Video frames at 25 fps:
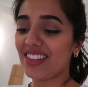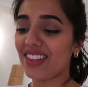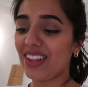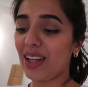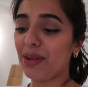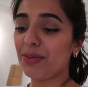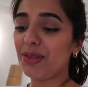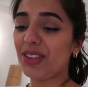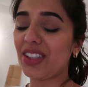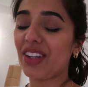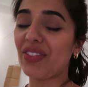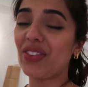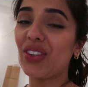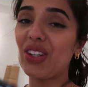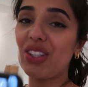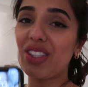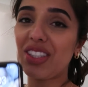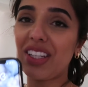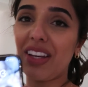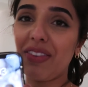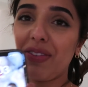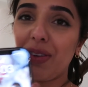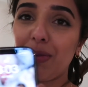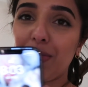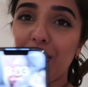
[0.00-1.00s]
So that means I've got
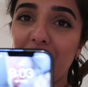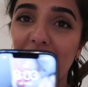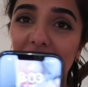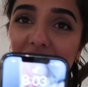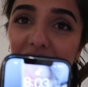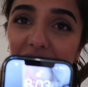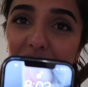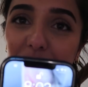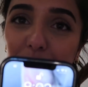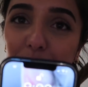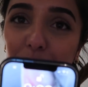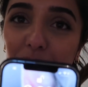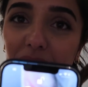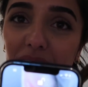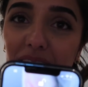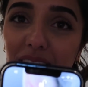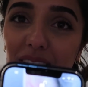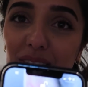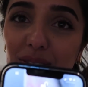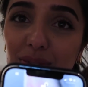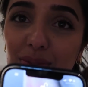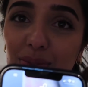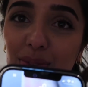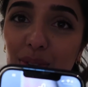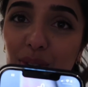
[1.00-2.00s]
seven minutes, but
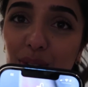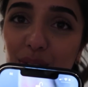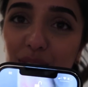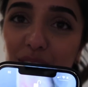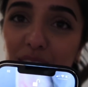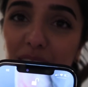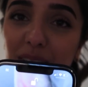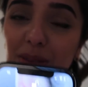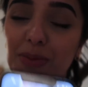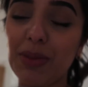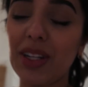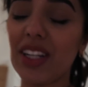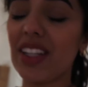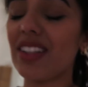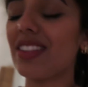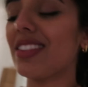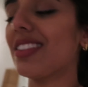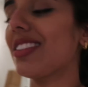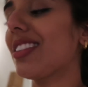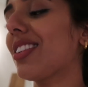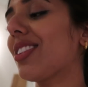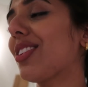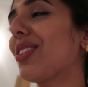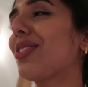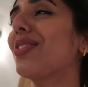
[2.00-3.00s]
it's fourteen minutes
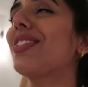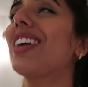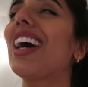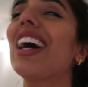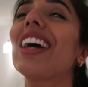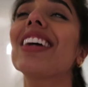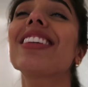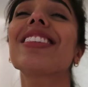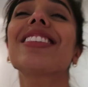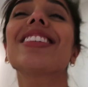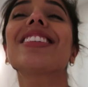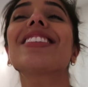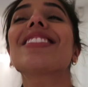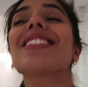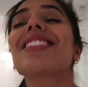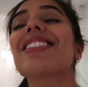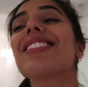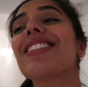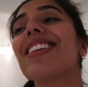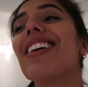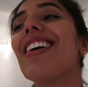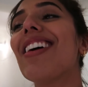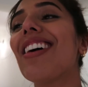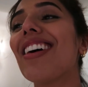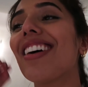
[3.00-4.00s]
until the rice is
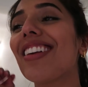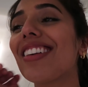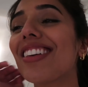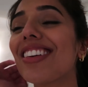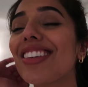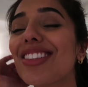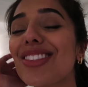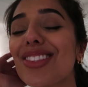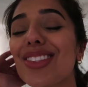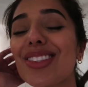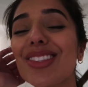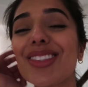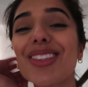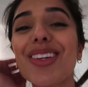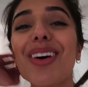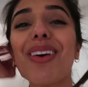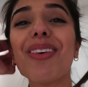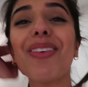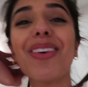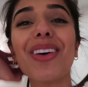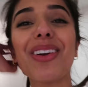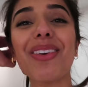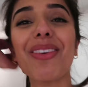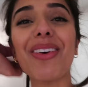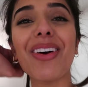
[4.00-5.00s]
done. It's
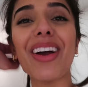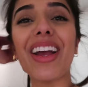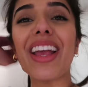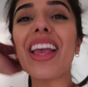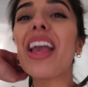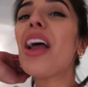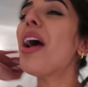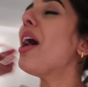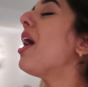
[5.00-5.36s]
so annoying.